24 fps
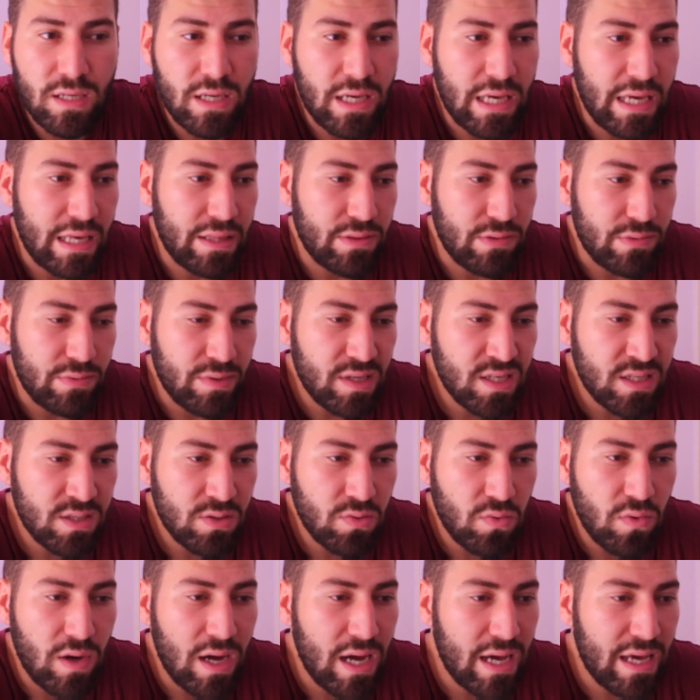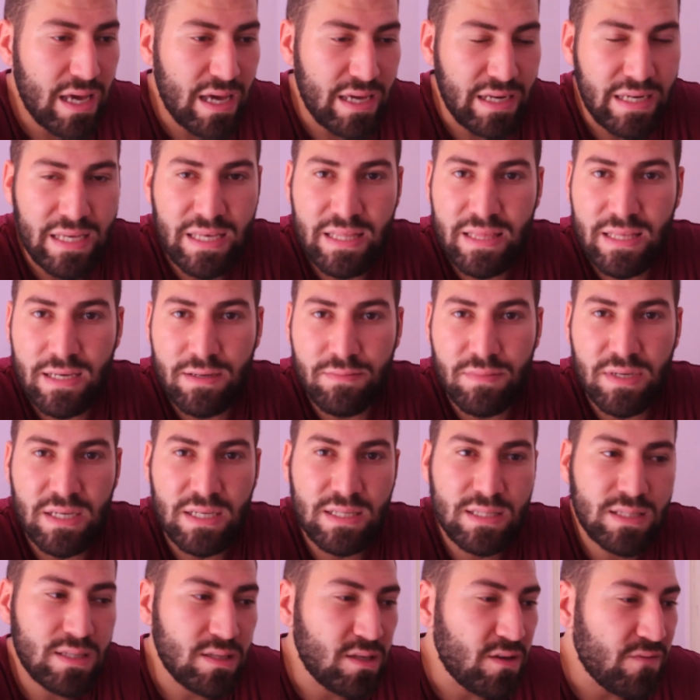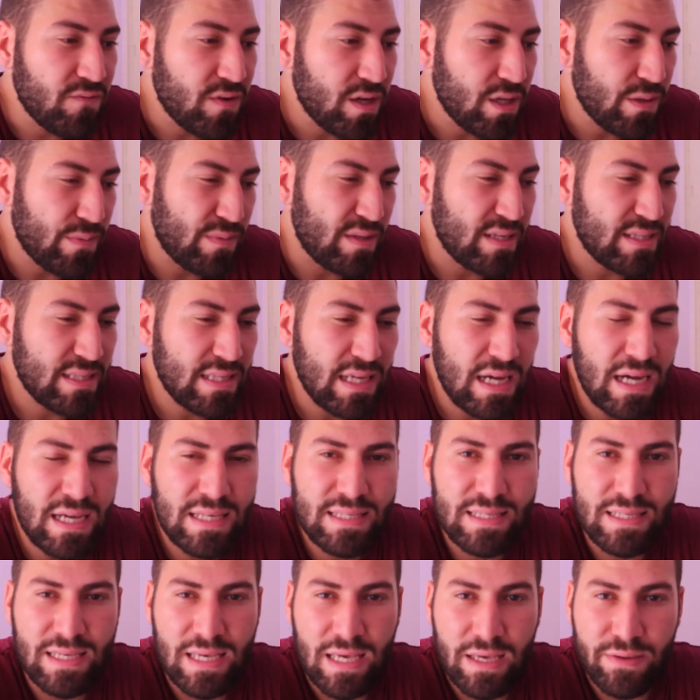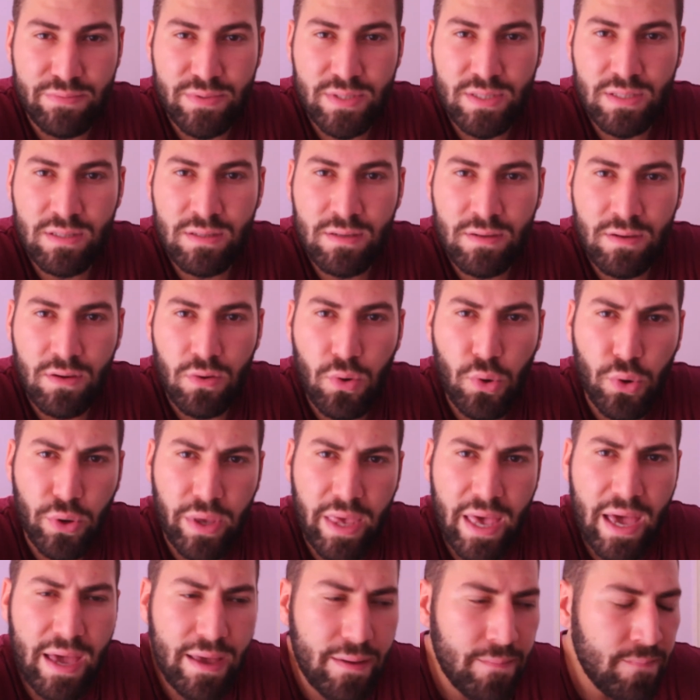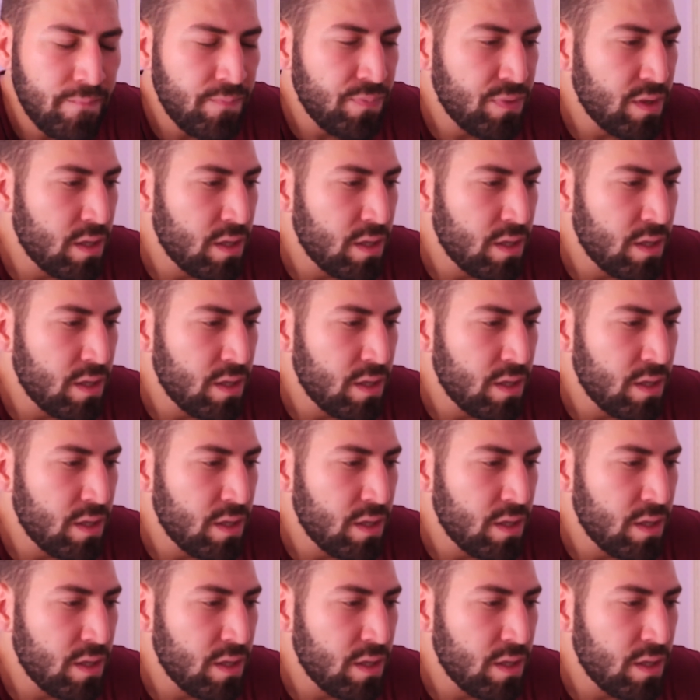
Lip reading: And the reason why I need them is to develop the stylescapes, okay?